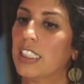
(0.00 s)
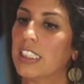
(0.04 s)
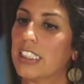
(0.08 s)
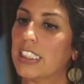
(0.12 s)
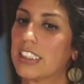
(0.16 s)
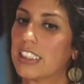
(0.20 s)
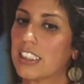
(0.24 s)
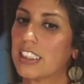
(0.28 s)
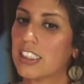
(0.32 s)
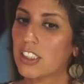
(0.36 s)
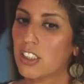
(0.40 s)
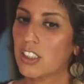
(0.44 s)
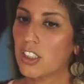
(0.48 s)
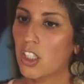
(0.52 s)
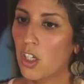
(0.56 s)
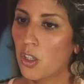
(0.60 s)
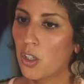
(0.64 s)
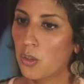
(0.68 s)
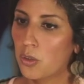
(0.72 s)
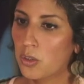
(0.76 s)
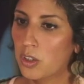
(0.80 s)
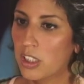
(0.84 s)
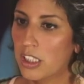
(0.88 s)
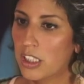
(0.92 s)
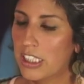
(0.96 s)

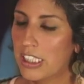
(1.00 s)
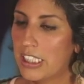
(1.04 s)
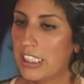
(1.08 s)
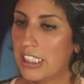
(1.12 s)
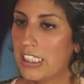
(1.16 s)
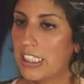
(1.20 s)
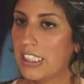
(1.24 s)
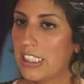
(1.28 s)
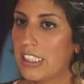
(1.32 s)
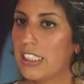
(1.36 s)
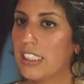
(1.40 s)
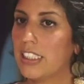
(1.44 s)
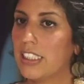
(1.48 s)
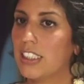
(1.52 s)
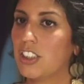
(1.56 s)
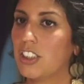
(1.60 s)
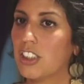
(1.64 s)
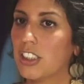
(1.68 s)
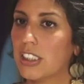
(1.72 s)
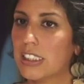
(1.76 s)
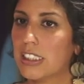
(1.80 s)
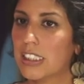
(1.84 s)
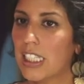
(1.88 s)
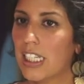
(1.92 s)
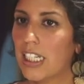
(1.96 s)
slowly
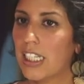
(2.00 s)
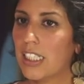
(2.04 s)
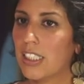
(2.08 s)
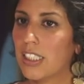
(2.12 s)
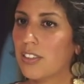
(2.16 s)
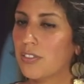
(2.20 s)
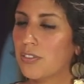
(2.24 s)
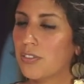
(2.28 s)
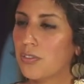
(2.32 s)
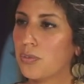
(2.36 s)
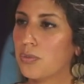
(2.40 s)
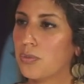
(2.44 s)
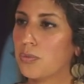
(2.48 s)
just kind of